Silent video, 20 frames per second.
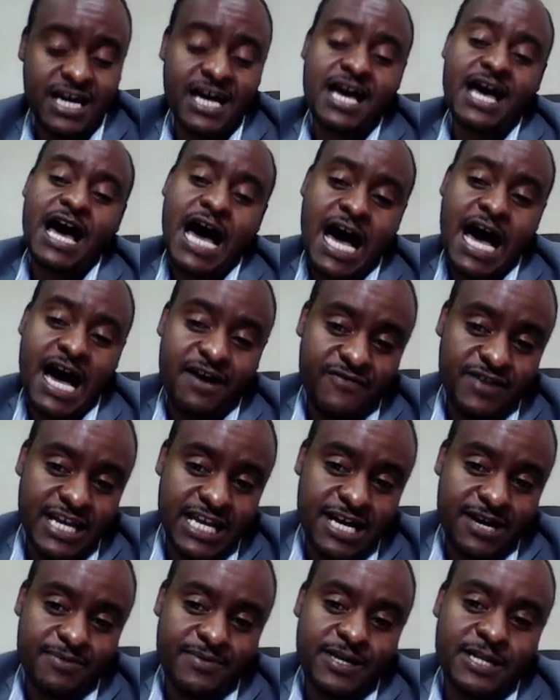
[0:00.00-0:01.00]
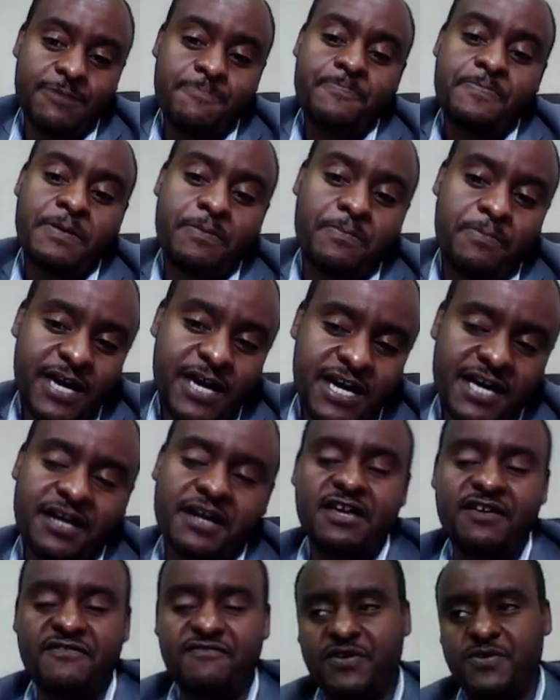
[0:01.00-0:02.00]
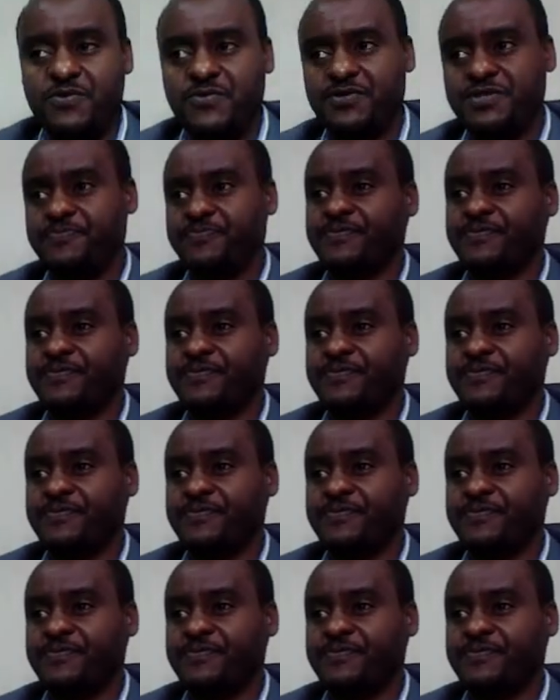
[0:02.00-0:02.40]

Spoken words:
available peer reviews.